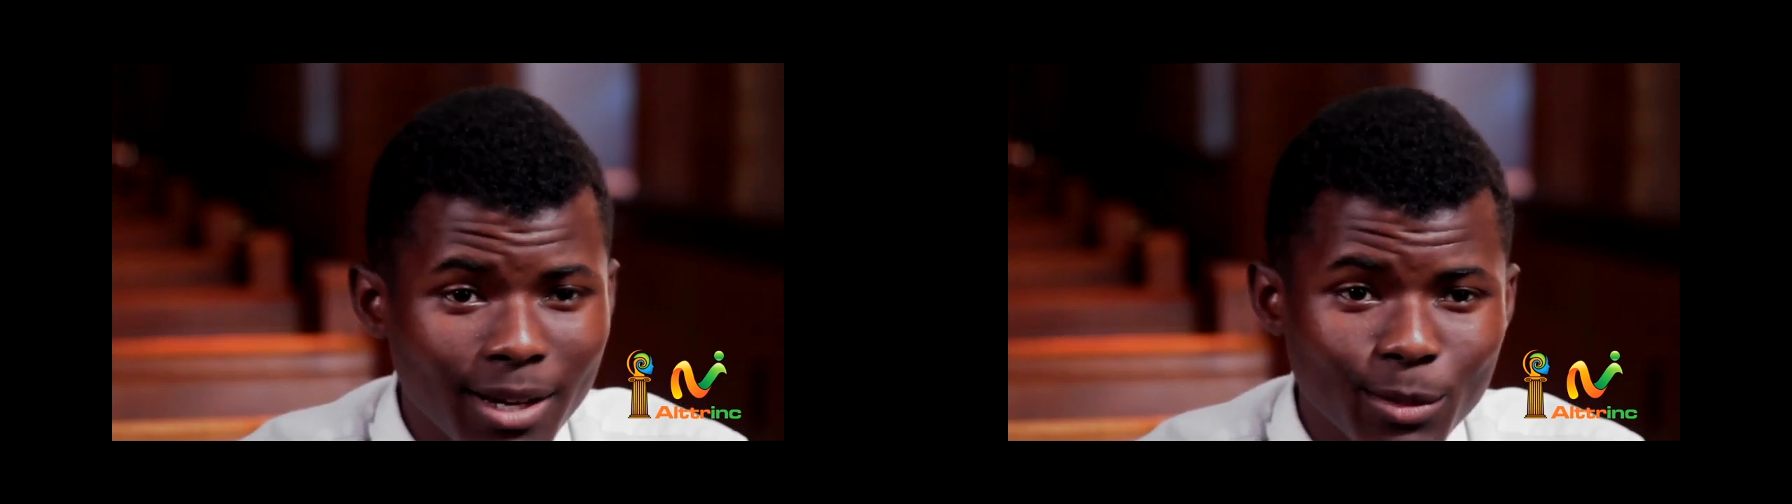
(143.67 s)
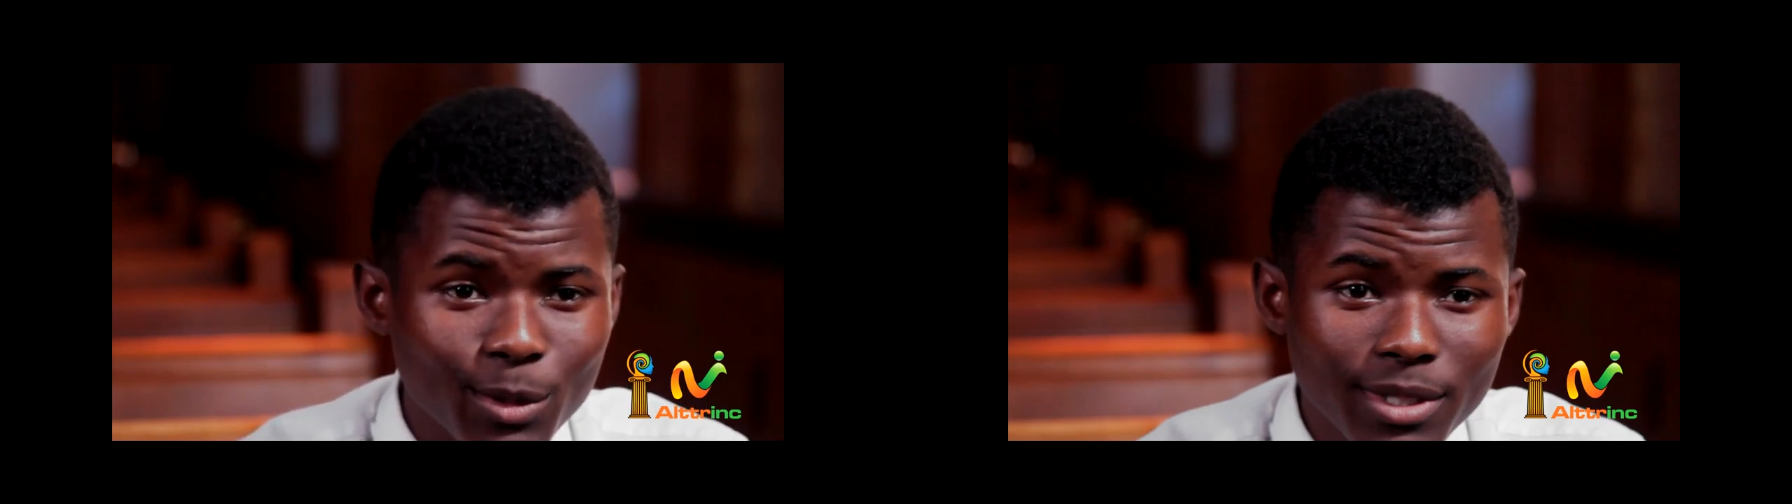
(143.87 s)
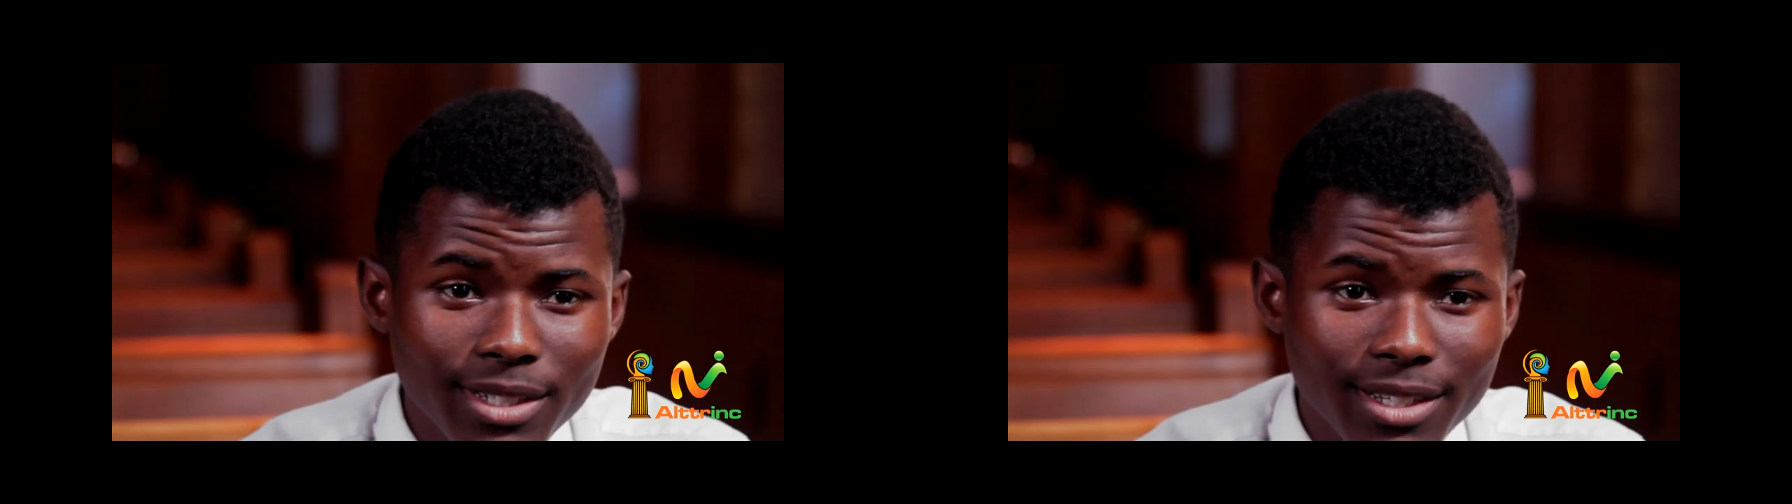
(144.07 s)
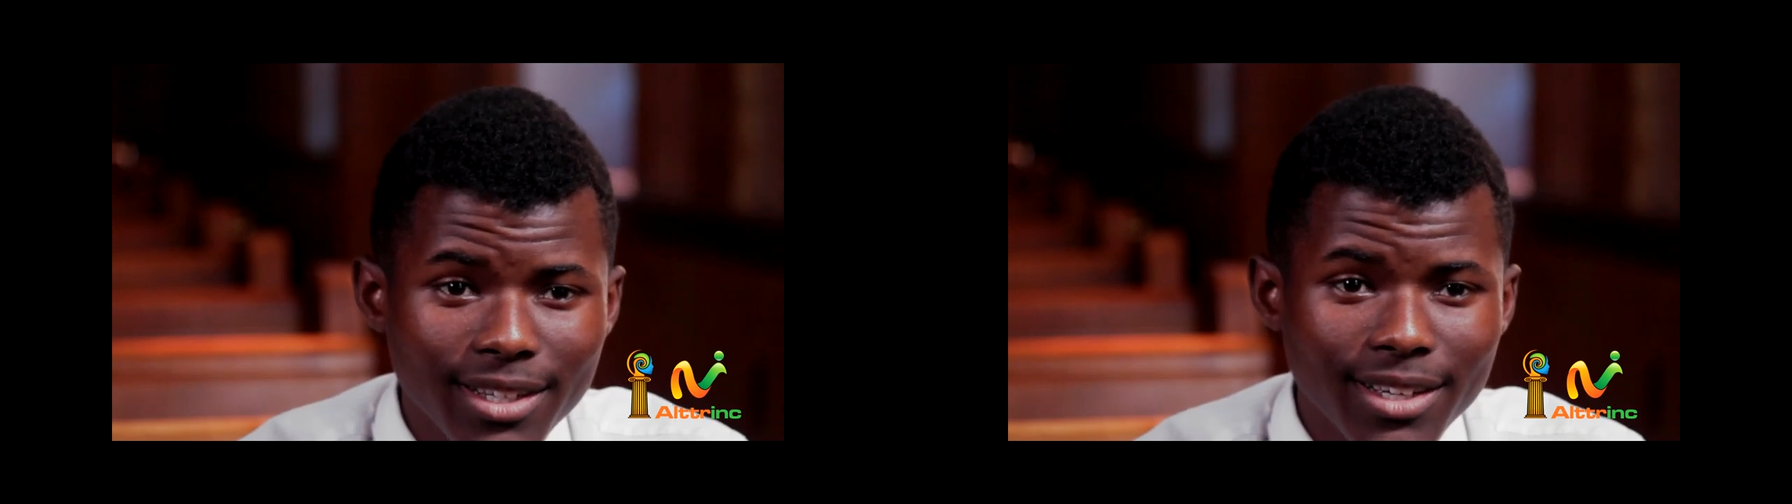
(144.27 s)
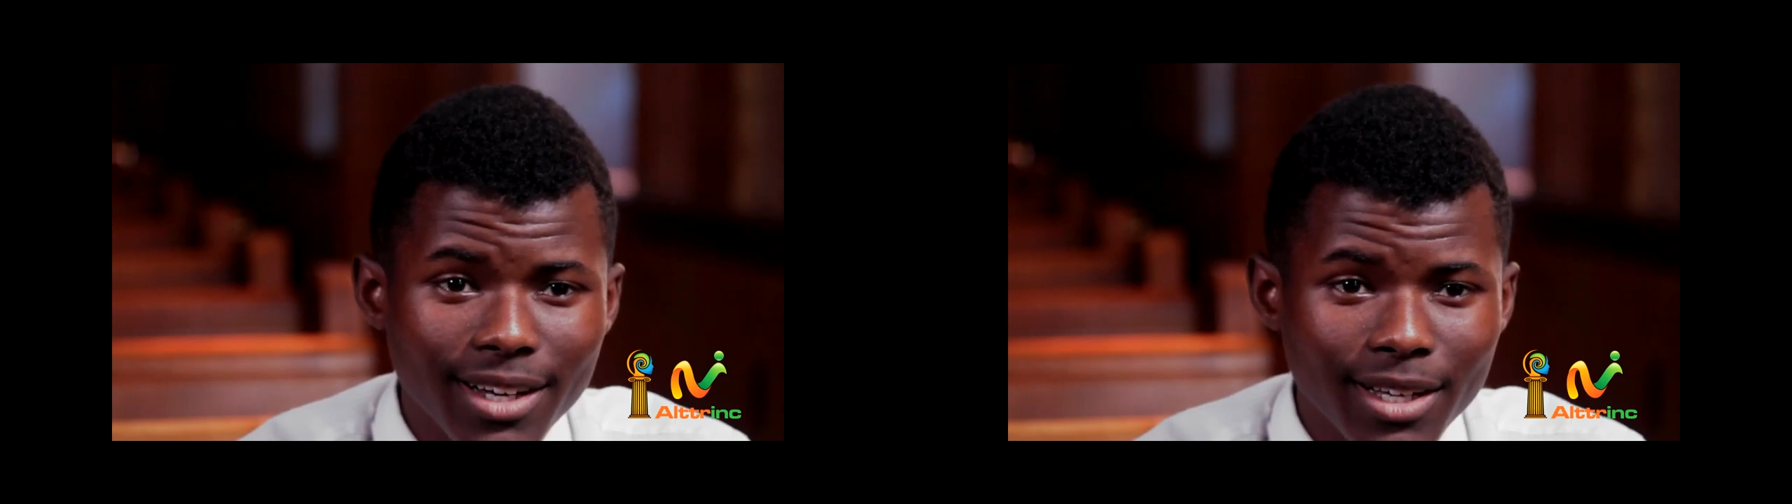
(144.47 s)
I'm doing
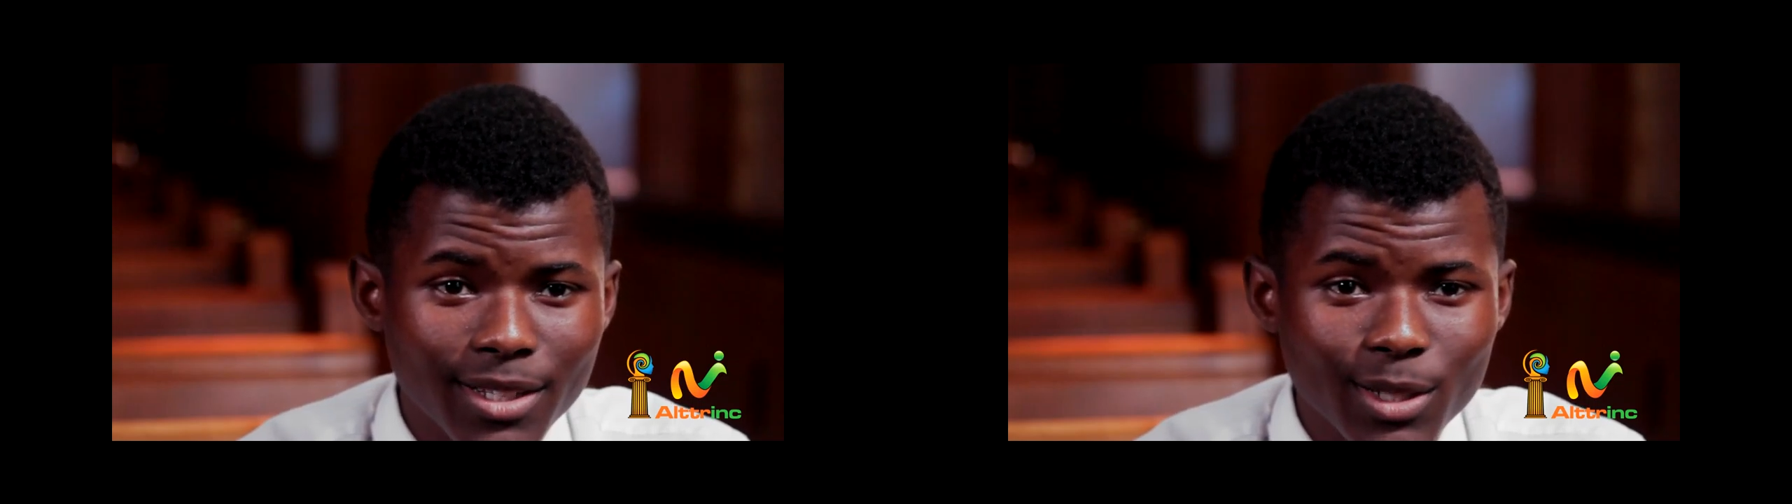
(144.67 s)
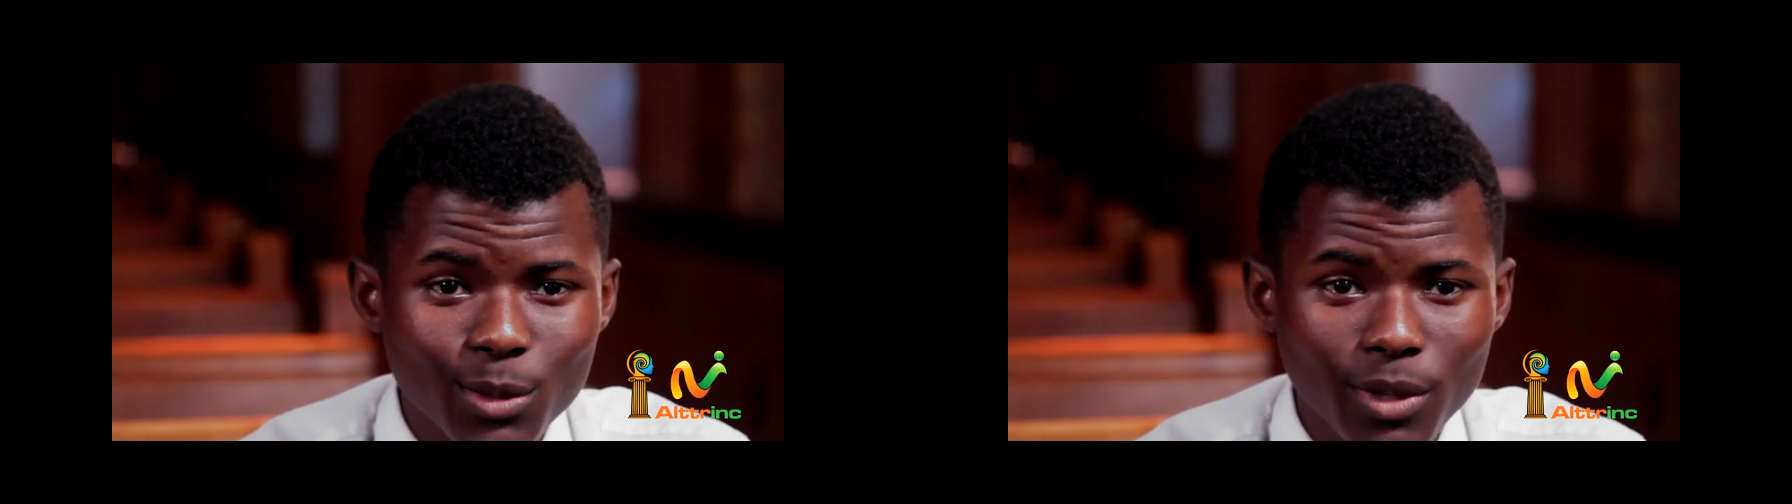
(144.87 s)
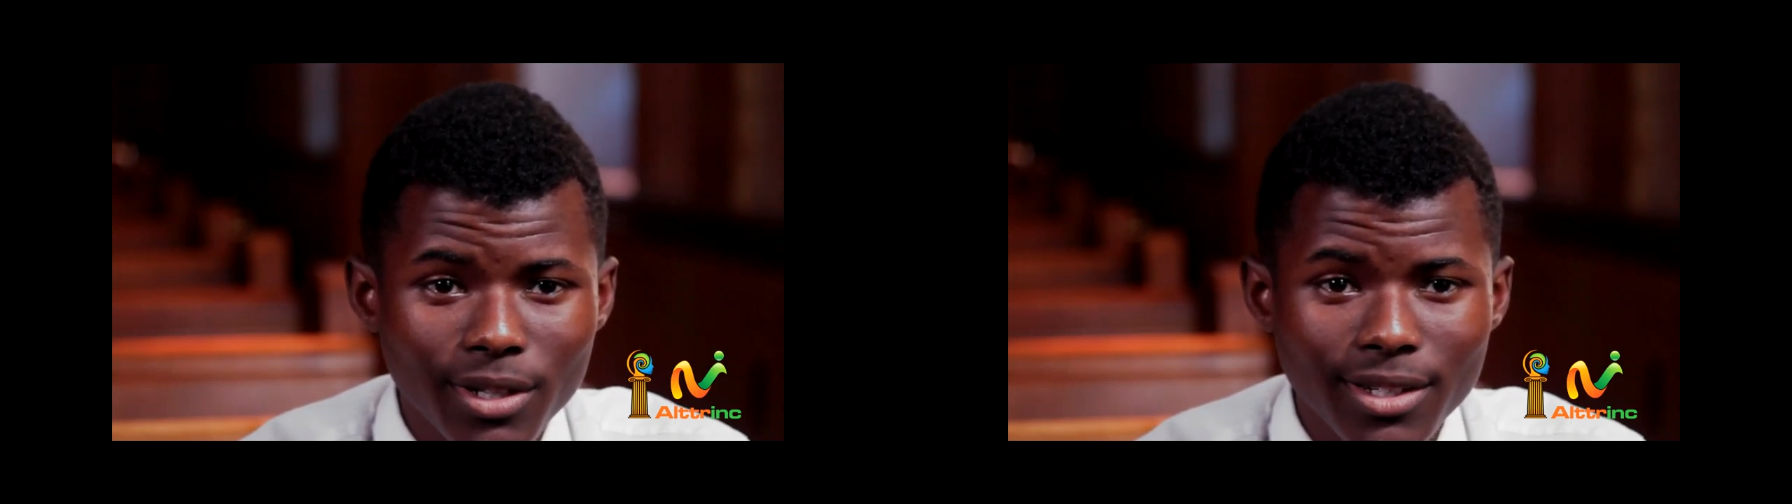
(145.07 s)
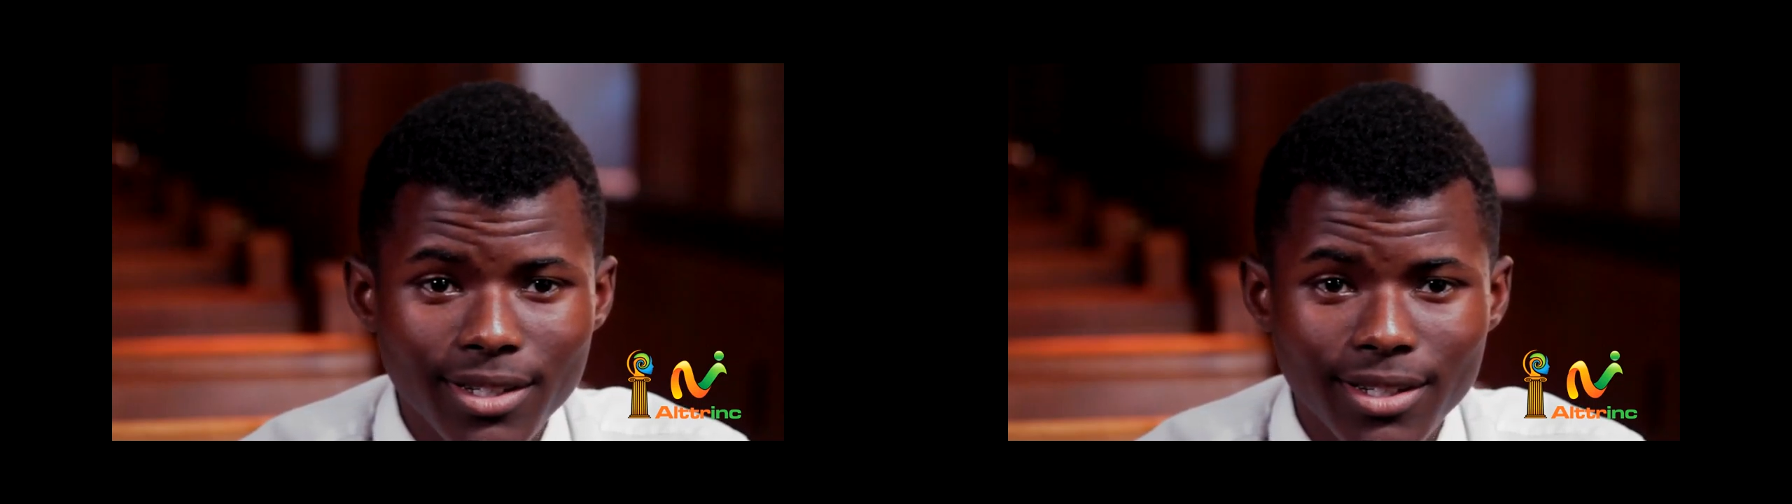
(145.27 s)
uh, this work